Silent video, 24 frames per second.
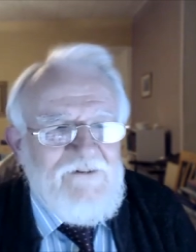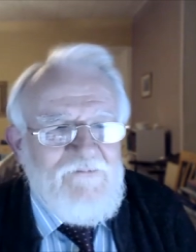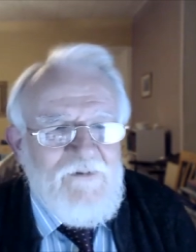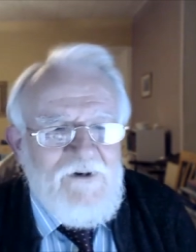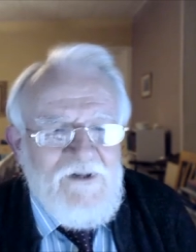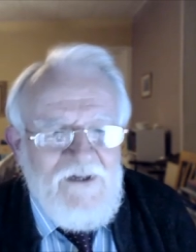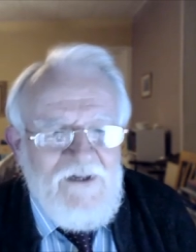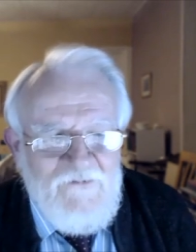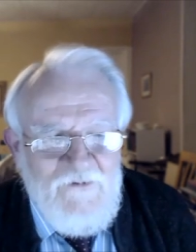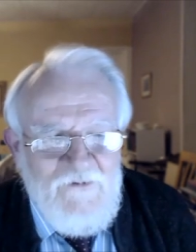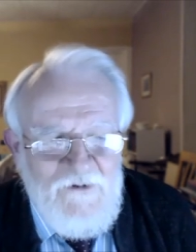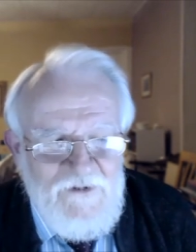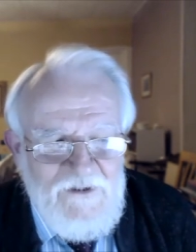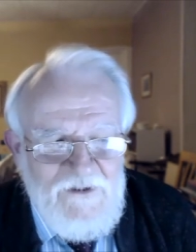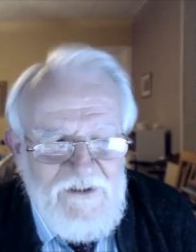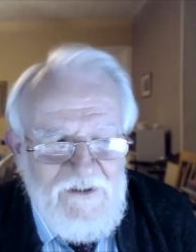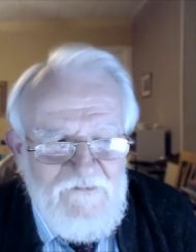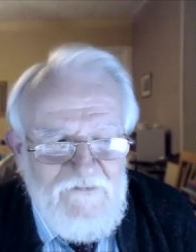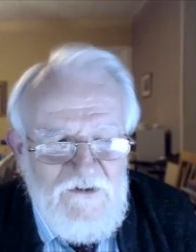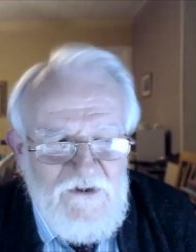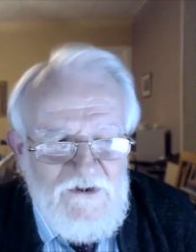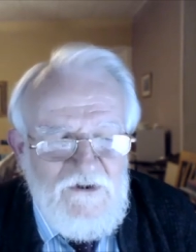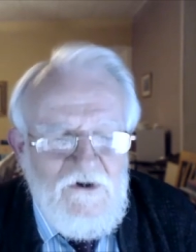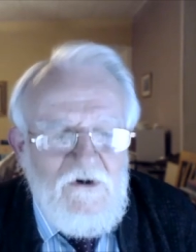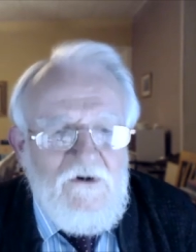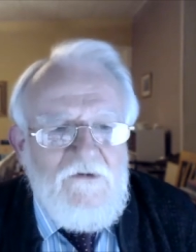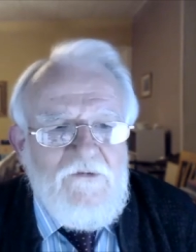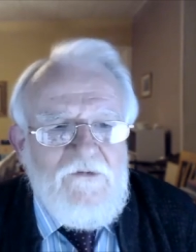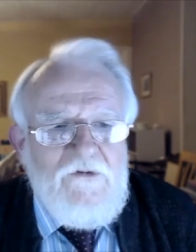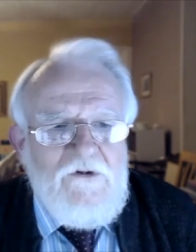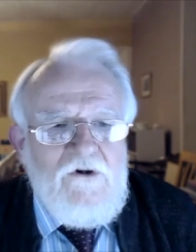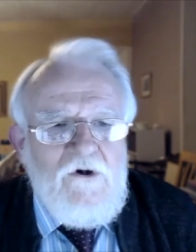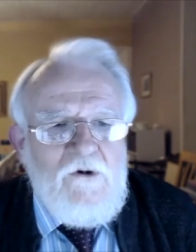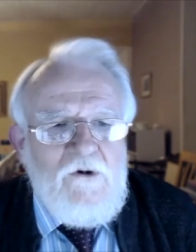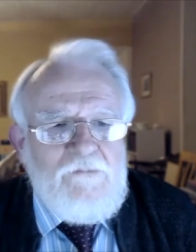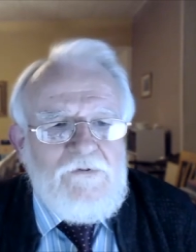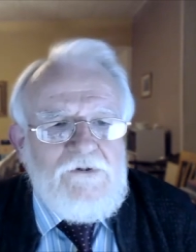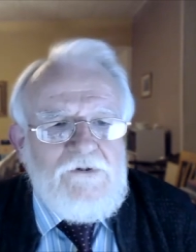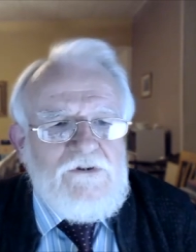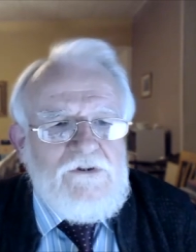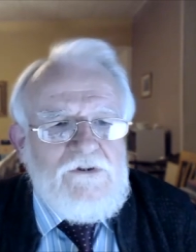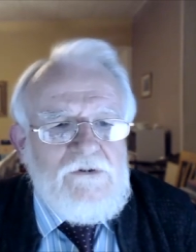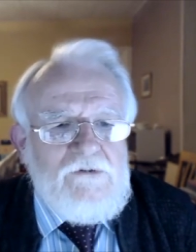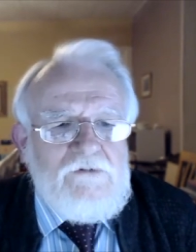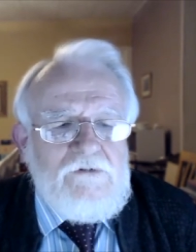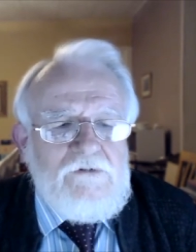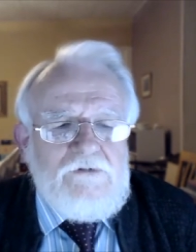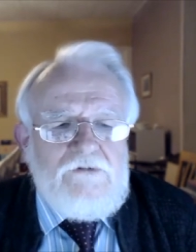but I want to give John the
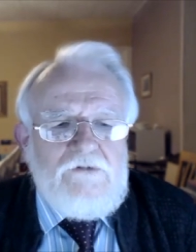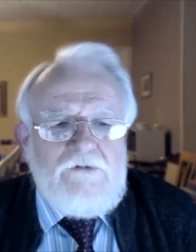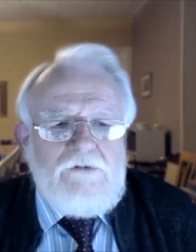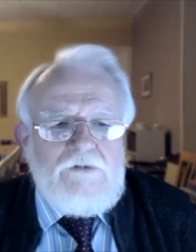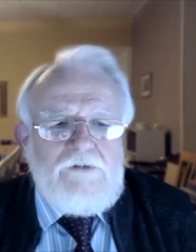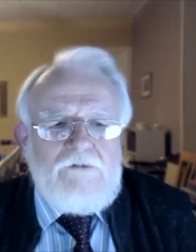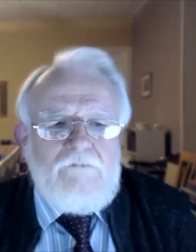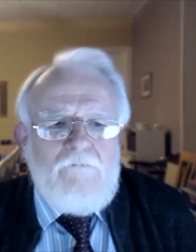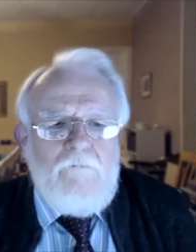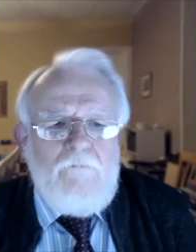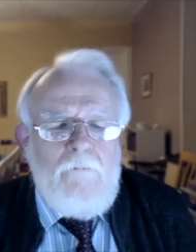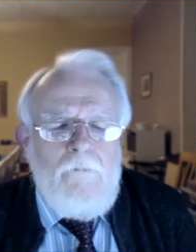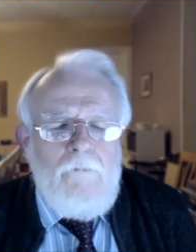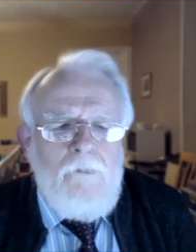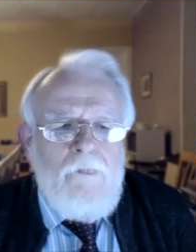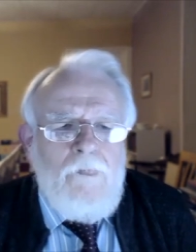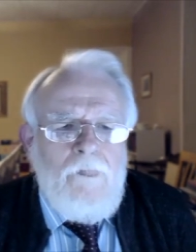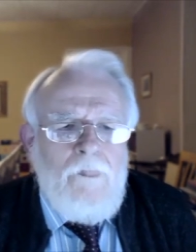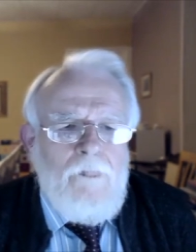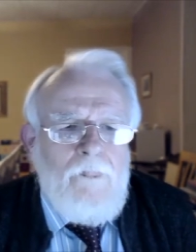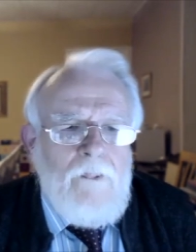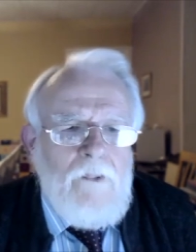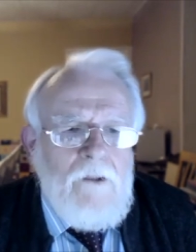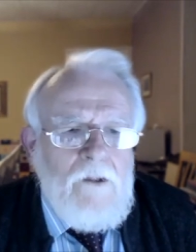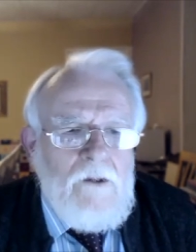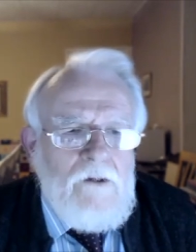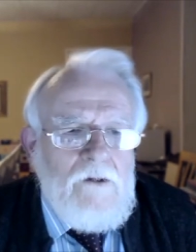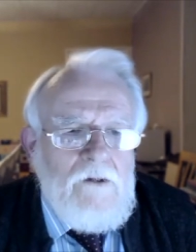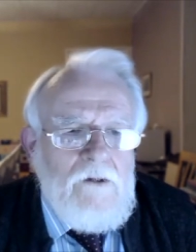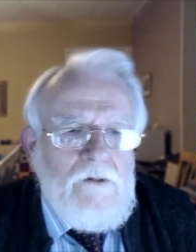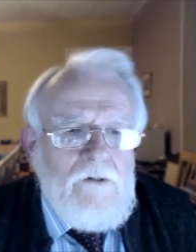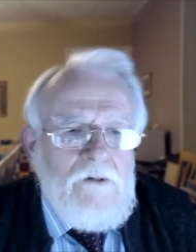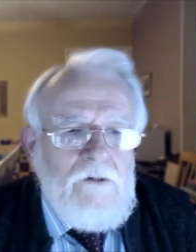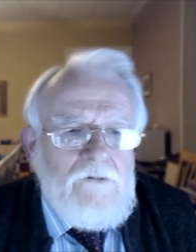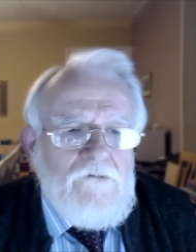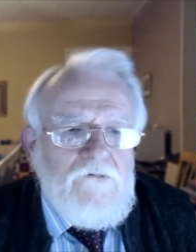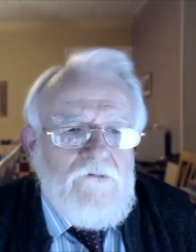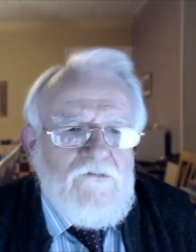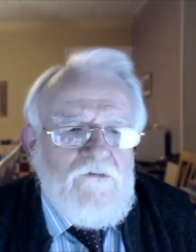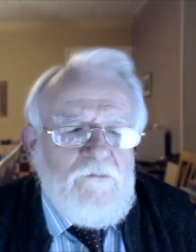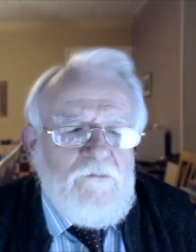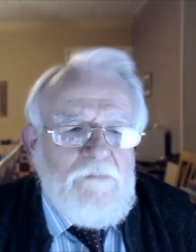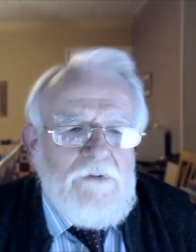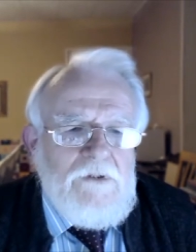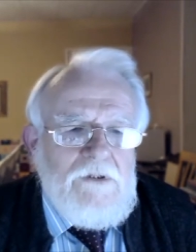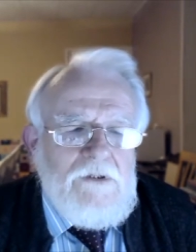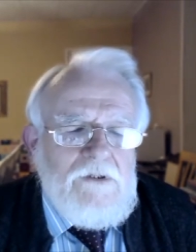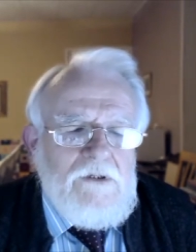opportunity to
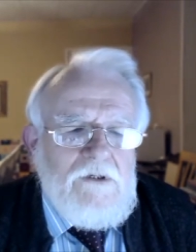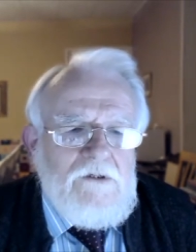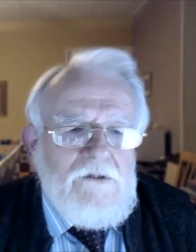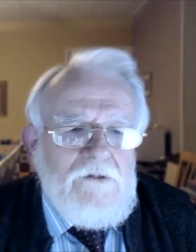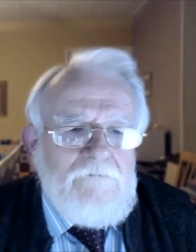speak.